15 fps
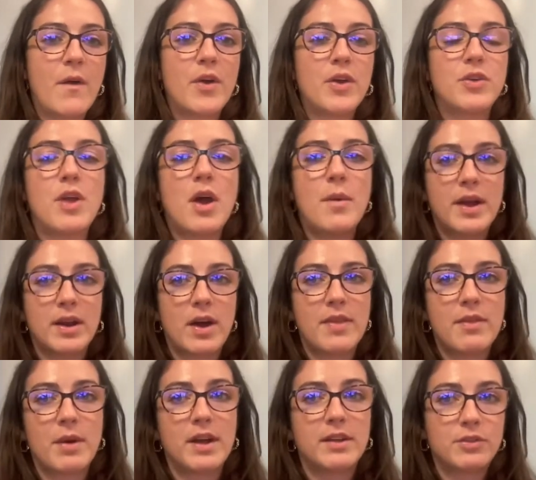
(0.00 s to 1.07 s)
knowing like the
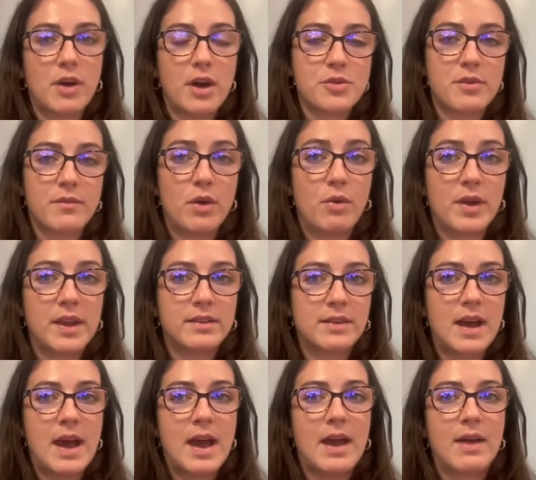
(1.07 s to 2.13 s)
right structure of what you're going to
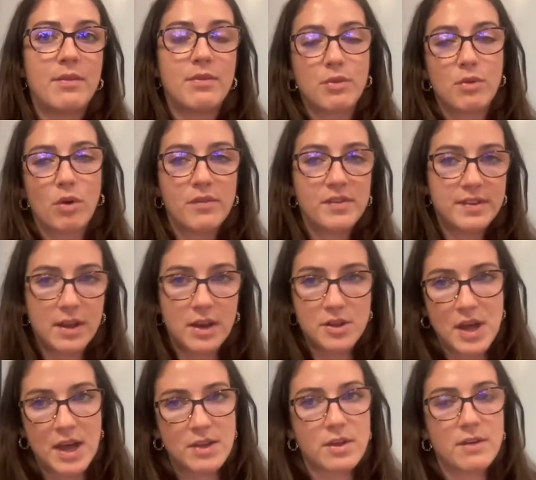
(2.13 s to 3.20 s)
say. You're obviously going to
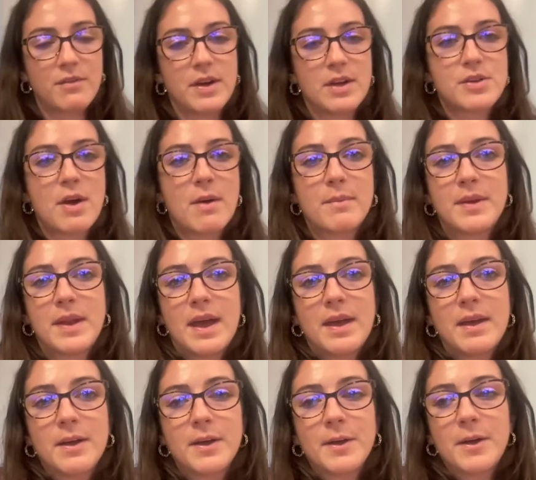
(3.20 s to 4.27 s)
change it for each company.
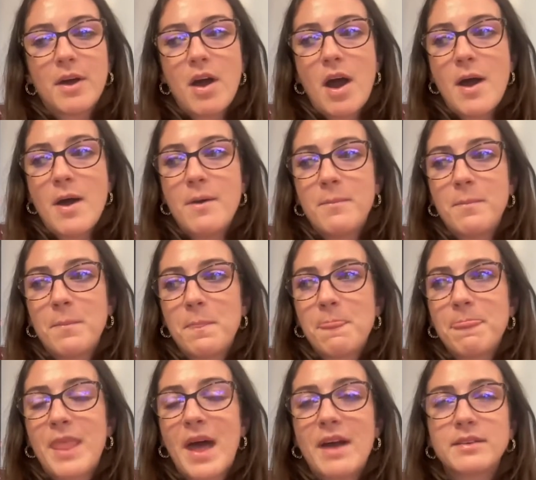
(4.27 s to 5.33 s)

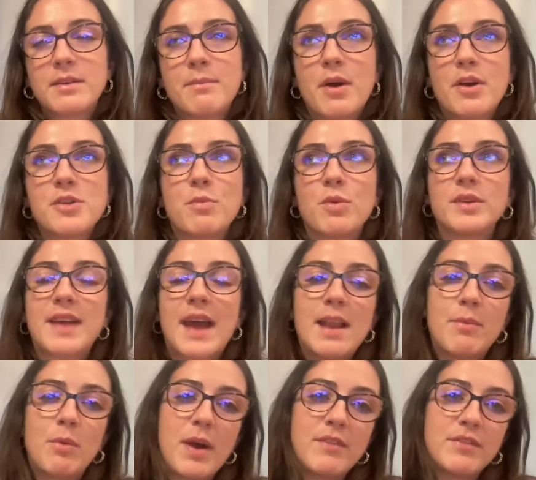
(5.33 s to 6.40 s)
That's a much more
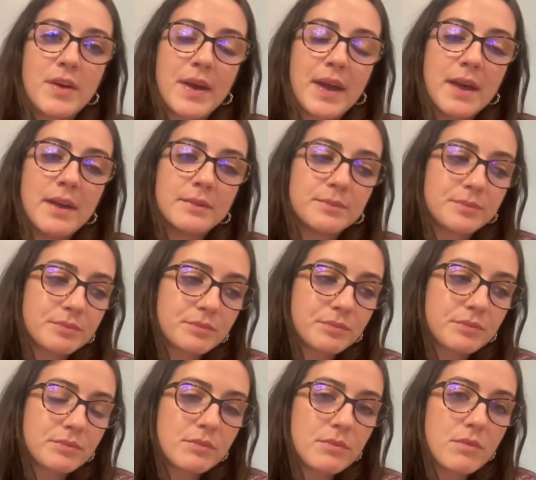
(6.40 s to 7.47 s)
scalable way of doing it,
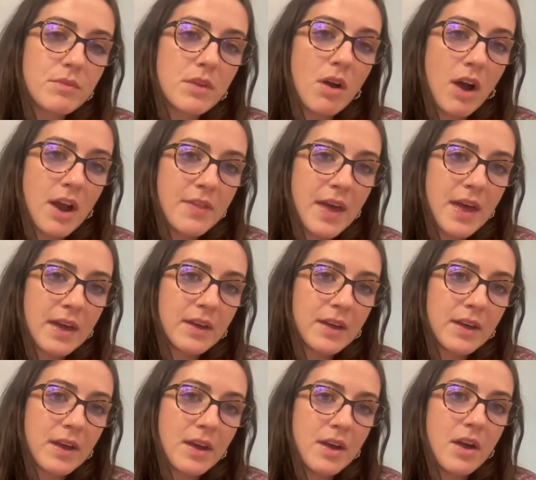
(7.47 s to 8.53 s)
I think.
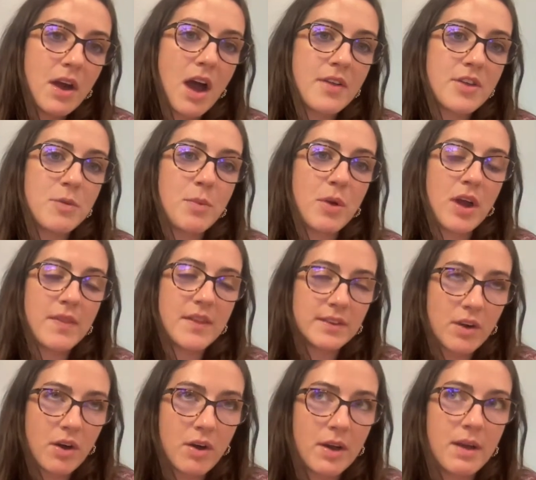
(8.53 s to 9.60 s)
And you put in the
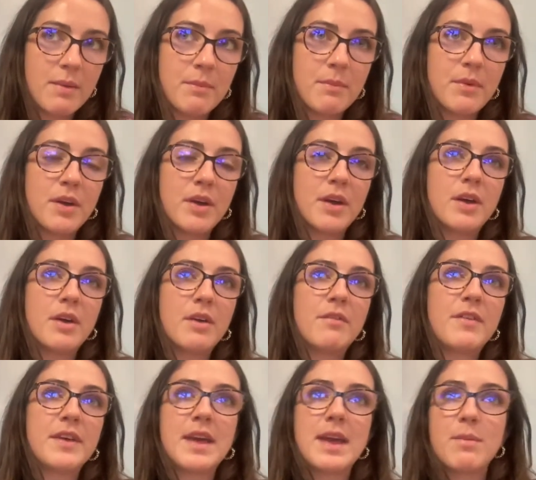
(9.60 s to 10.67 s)
time for
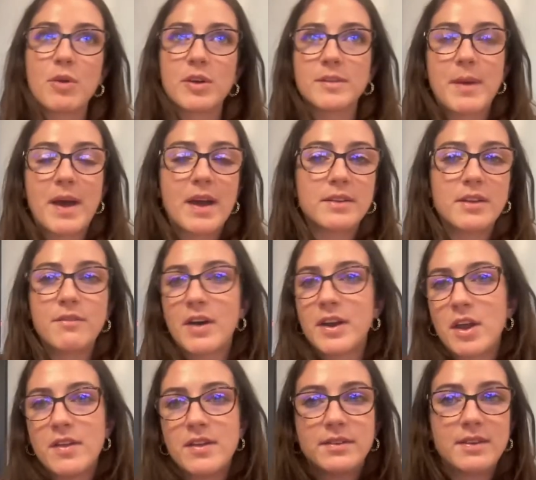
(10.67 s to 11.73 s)
the key prospects. You find out
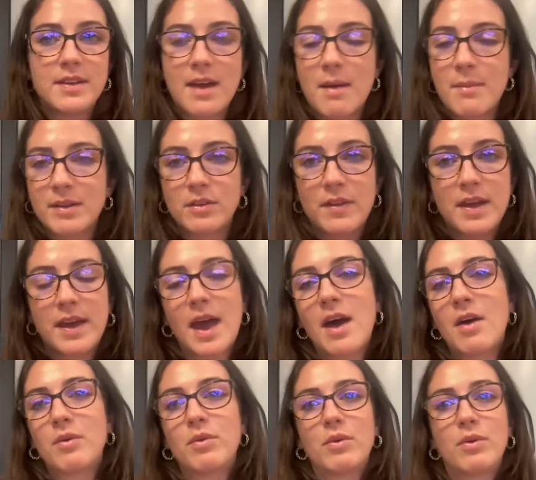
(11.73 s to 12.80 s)
who the DM is on the
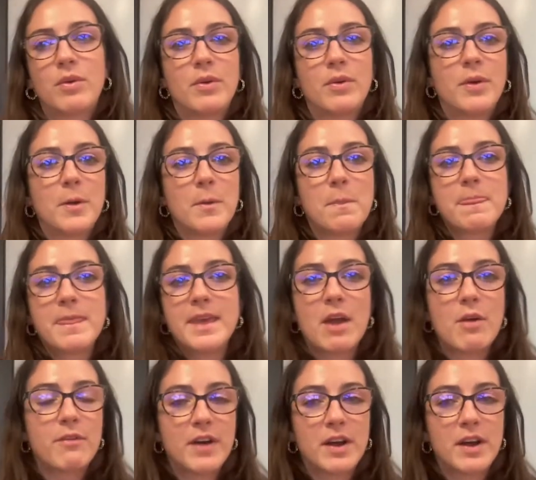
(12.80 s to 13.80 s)
account, or you get referred